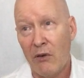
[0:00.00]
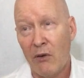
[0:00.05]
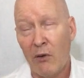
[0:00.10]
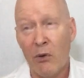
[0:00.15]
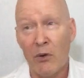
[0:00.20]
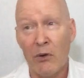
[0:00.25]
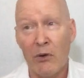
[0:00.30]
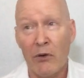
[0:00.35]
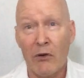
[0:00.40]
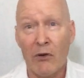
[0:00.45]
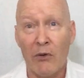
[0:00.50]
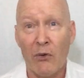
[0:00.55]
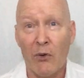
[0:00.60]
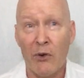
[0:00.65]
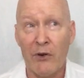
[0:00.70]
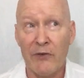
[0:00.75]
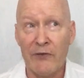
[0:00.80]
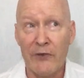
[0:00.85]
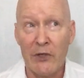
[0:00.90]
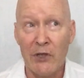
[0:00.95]
or
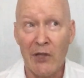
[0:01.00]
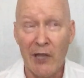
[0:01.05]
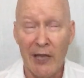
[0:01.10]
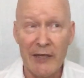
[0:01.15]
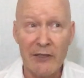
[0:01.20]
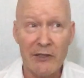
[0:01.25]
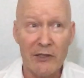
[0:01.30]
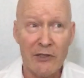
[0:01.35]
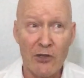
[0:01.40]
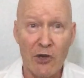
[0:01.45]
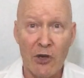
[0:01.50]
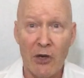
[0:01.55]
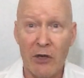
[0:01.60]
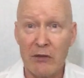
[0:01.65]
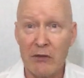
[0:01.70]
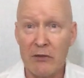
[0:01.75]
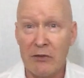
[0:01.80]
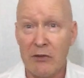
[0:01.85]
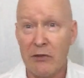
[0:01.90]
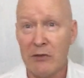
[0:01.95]
if you'd like to
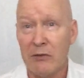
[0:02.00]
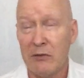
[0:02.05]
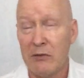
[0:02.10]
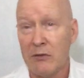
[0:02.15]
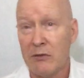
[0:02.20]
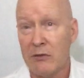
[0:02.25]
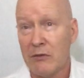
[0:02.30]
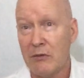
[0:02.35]
talk to